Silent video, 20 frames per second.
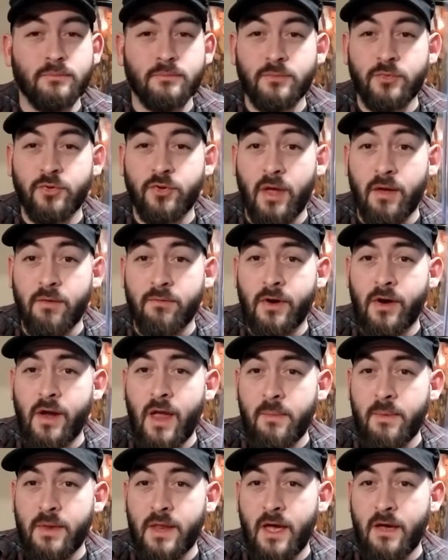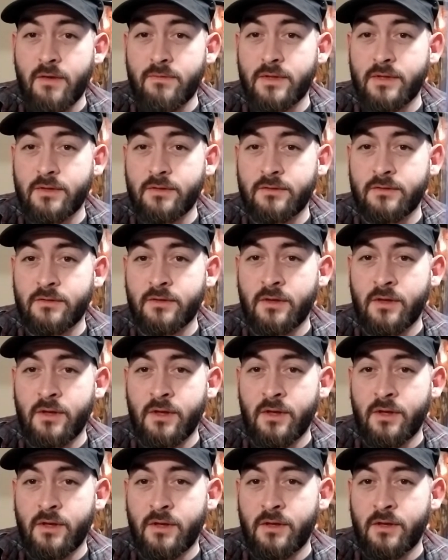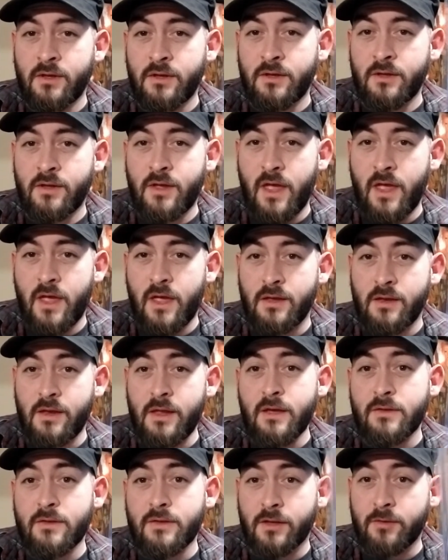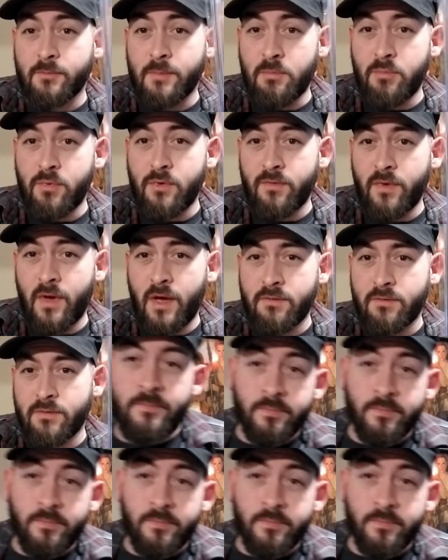So yeah, very happy to have this. And yeah, that's my 0.5.